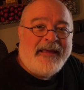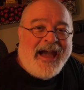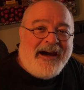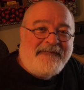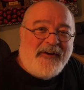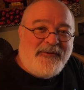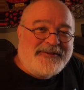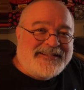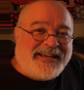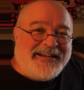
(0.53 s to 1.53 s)
Howdy
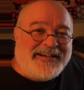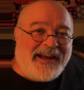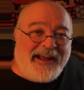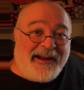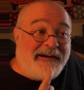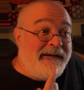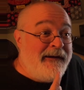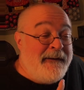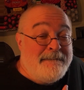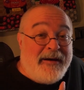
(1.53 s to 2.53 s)
folks, TJ here.
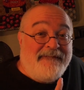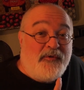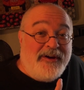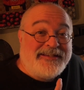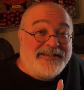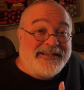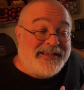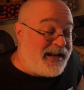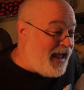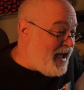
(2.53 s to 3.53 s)
My voice is a
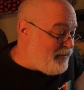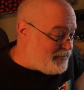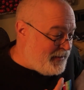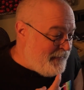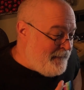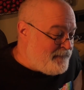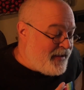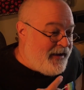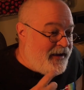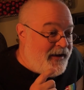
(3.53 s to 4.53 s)
little out.
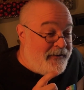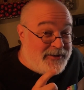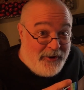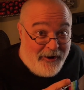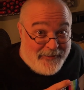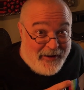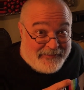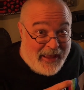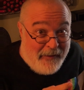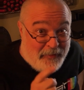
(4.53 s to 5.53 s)
Sorry about
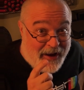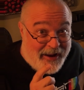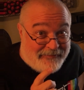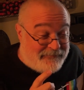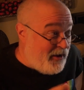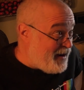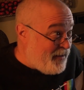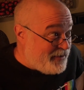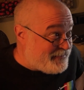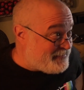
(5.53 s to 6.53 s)
that, but I thought I
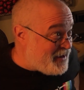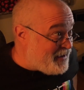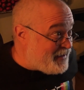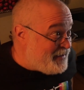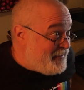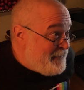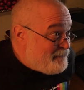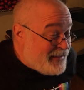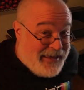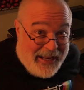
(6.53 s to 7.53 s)
would
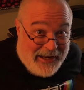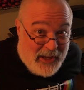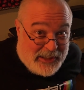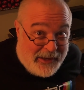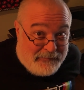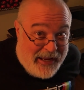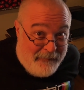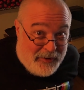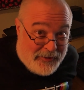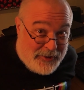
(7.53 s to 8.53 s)
get into
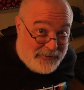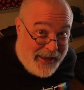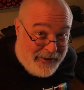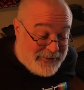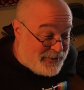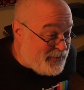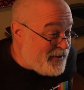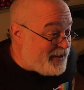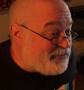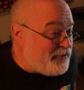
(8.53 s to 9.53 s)
September
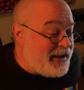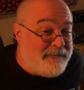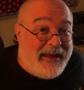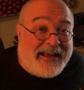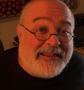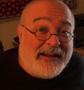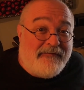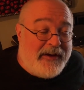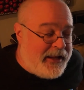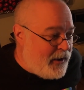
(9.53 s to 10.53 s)
2023 and make a little
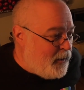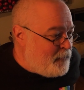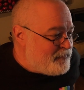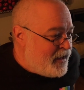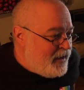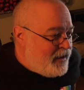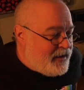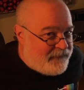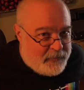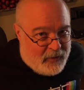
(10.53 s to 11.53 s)
video.
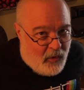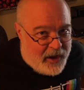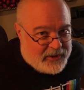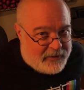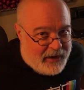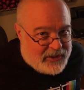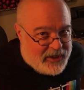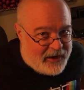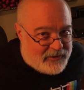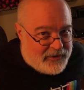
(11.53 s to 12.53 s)
If you've been watching my
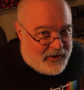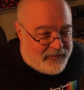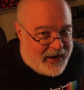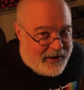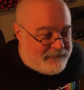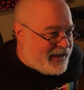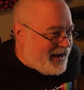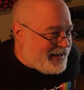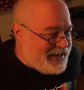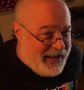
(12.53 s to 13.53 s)
channel, you know that I'm
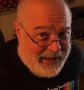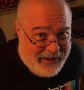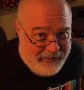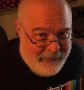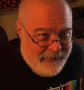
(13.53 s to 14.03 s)
kind of taking